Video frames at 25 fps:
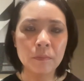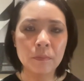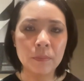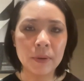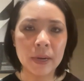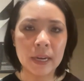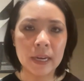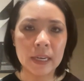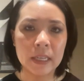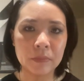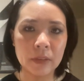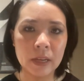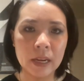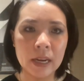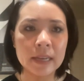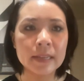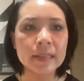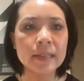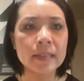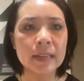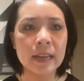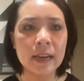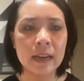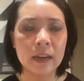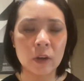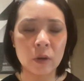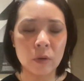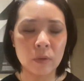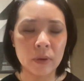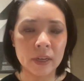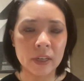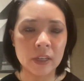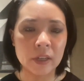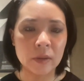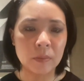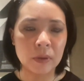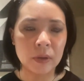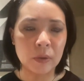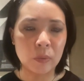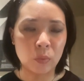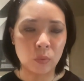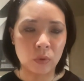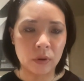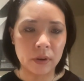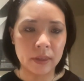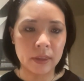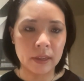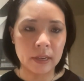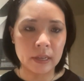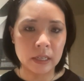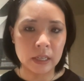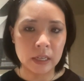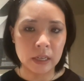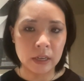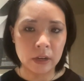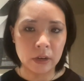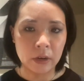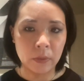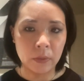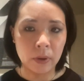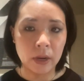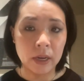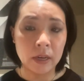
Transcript: But is that going to be worth it to you?